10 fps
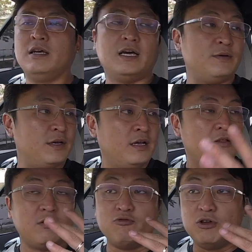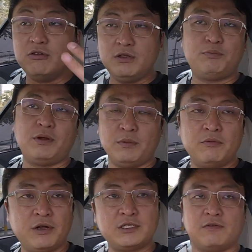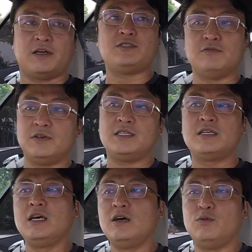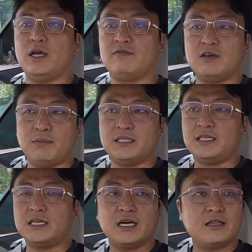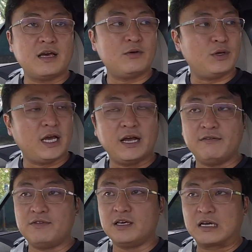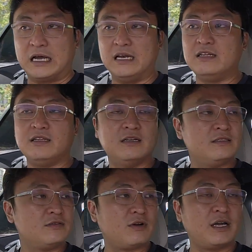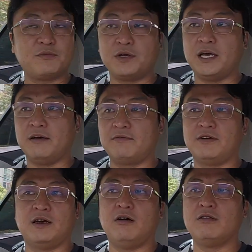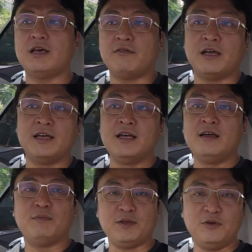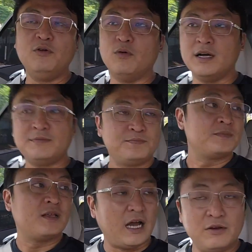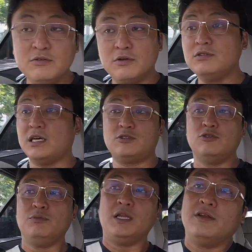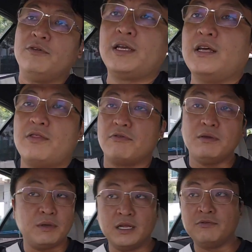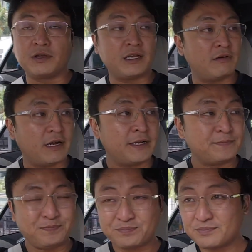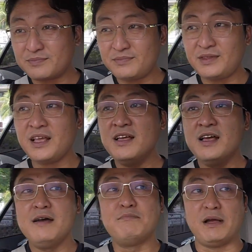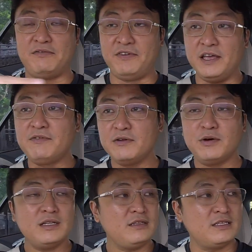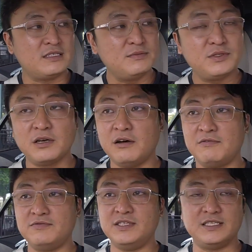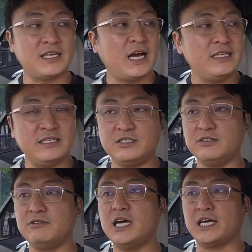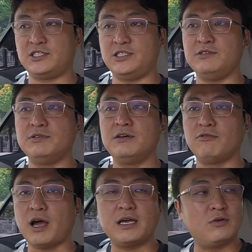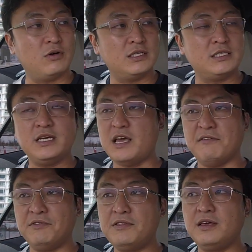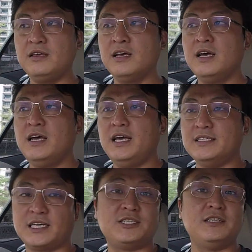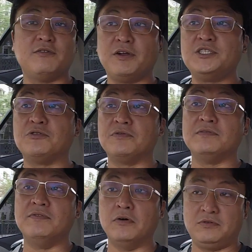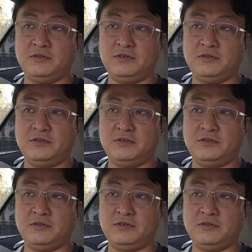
Anyway, the really premium range of SUVs. We have the Bentayga there, we have the Cullinan, right? We have all that, right? But you know what? I know those are 2 million ringgit, 3 million ringgit, right? My favorite one in terms of design, interior, exterior, ride quality, everything is actually the Range Rover Vogue.